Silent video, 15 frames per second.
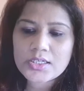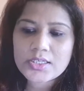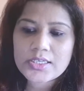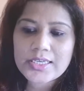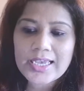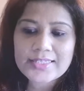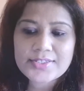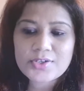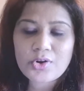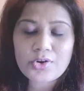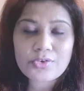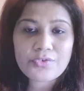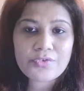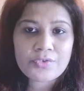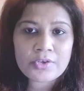he has a
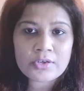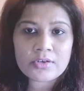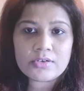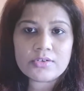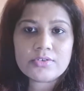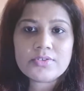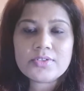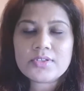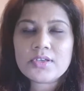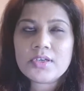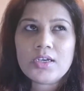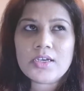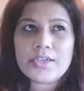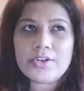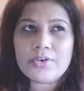lot of fears.
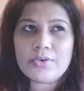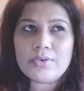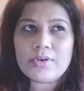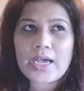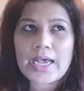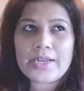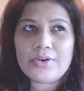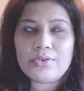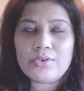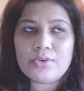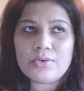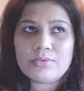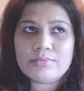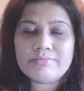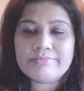I don't
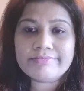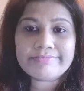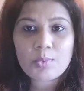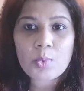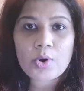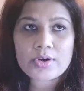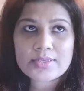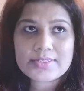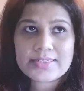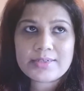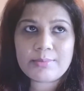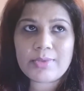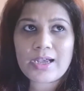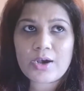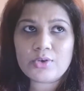know what is it
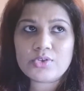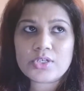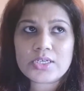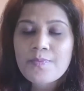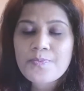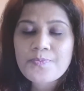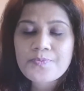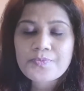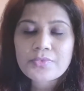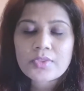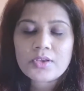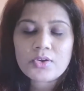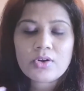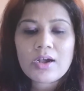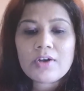about.
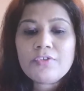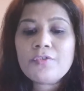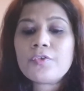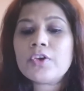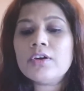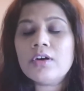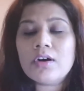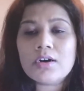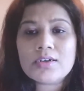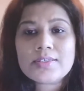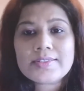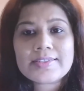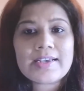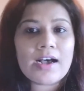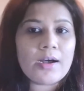Our
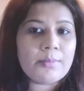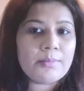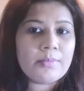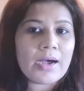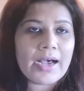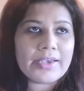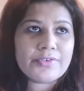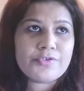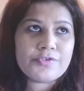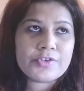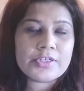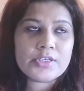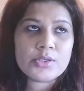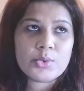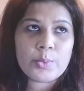fears come, I
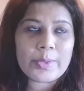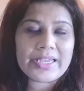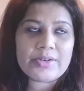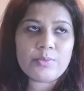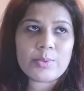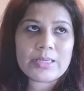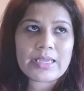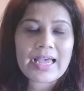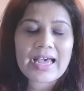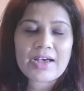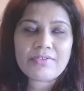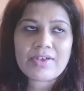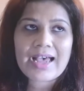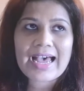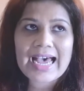feel, when we
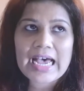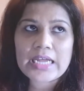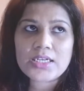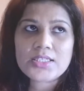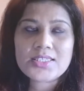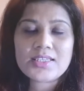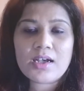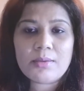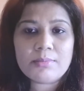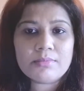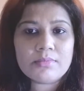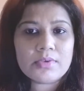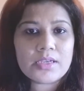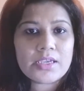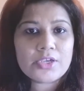have had
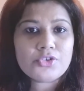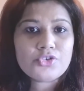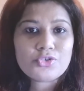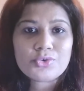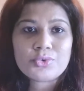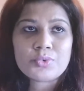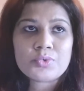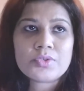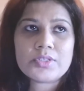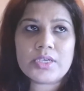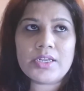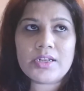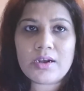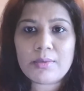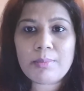some issues
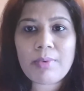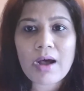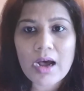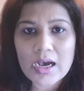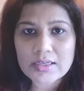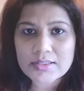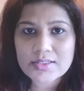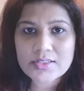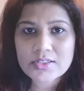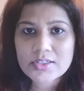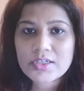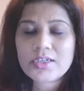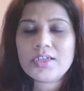in our past.